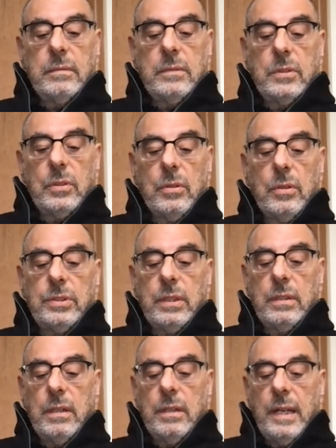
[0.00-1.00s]
to
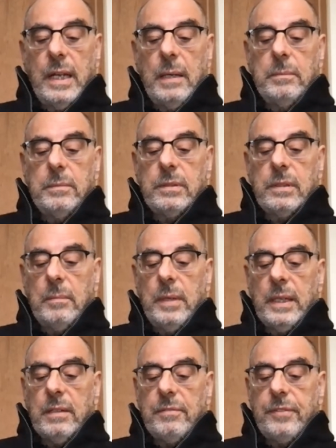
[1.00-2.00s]
loosen their names, they
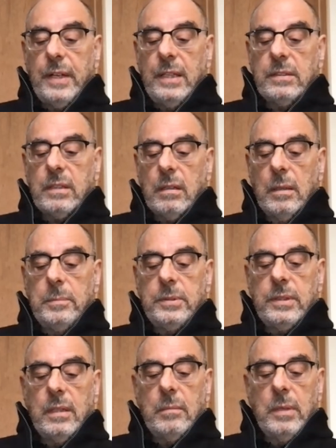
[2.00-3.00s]
make a face
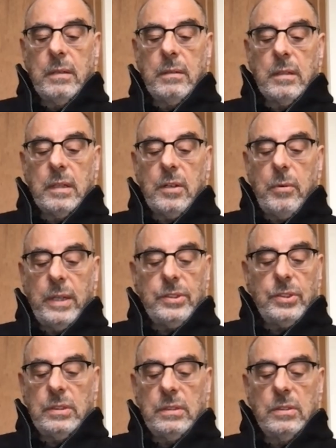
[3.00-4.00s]
glimpsed in a mirror and
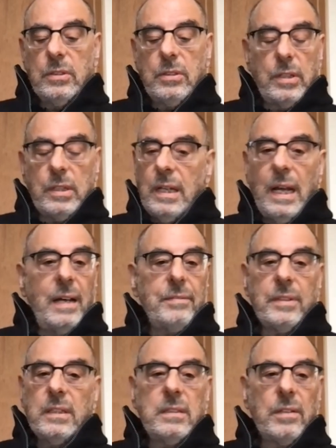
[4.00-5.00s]
questioned. You couldn't have
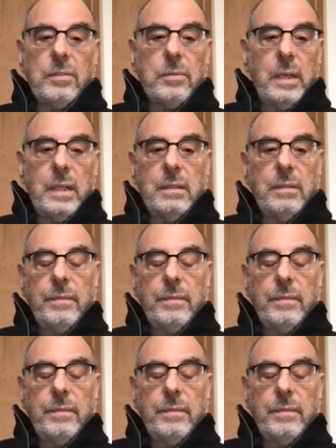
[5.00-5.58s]
it another way.